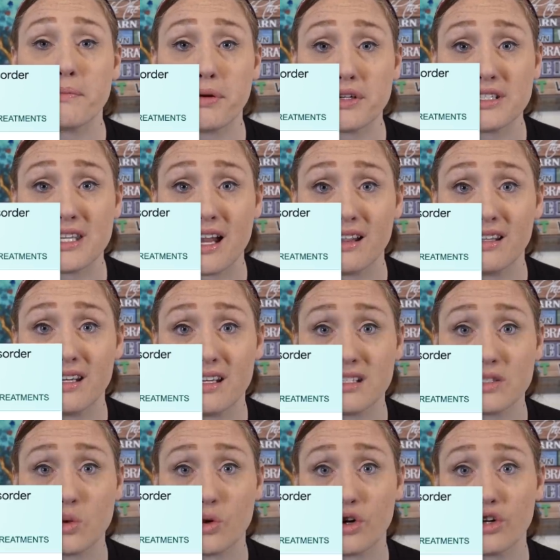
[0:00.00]
personality
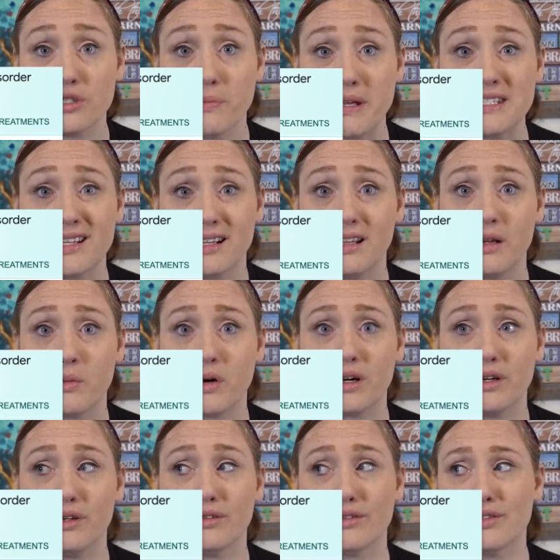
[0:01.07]
disorder is basically where
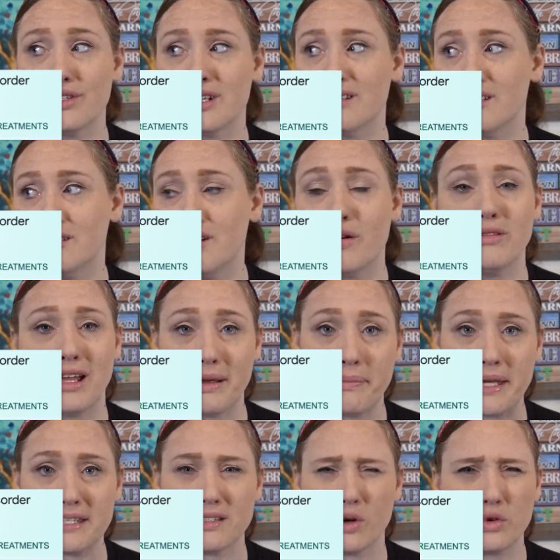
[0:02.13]
you just don't like
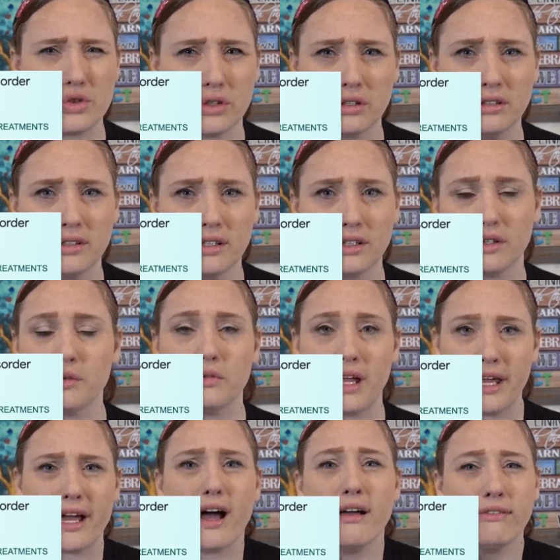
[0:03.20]
being social you
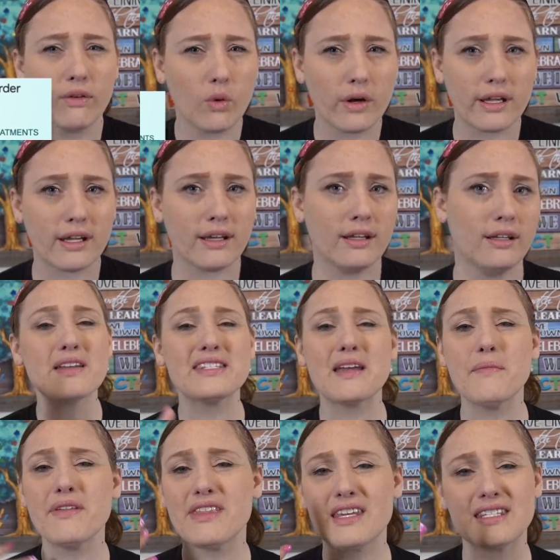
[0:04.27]
like avoid it
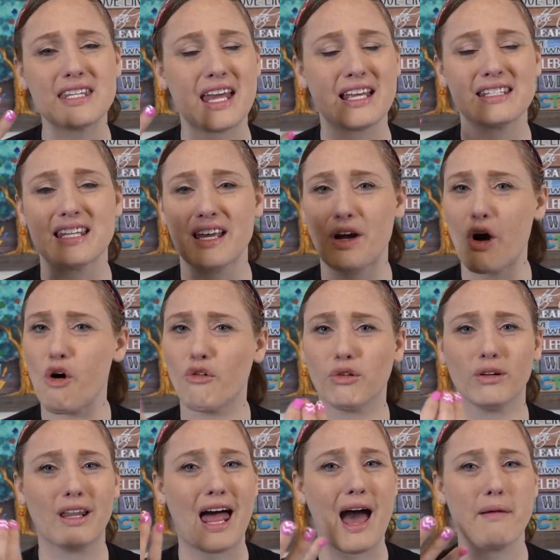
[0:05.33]
some of these things like
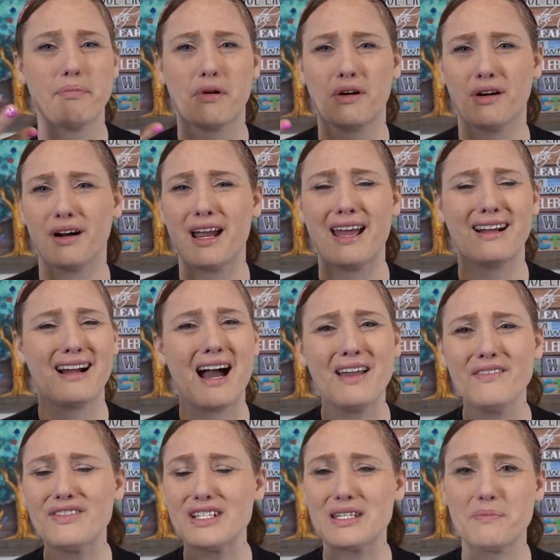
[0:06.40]
overlap are kind
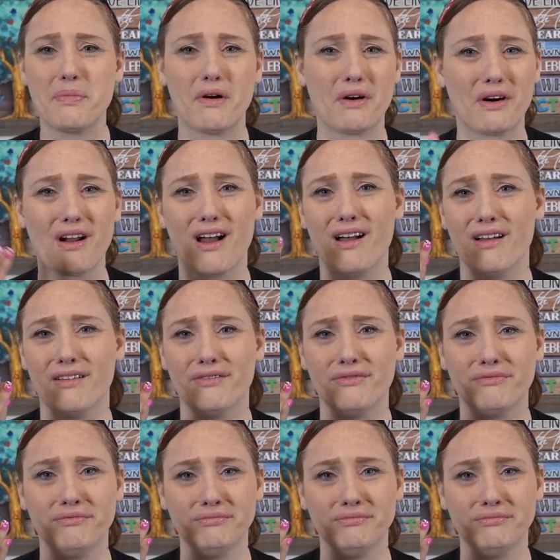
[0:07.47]
of just a part of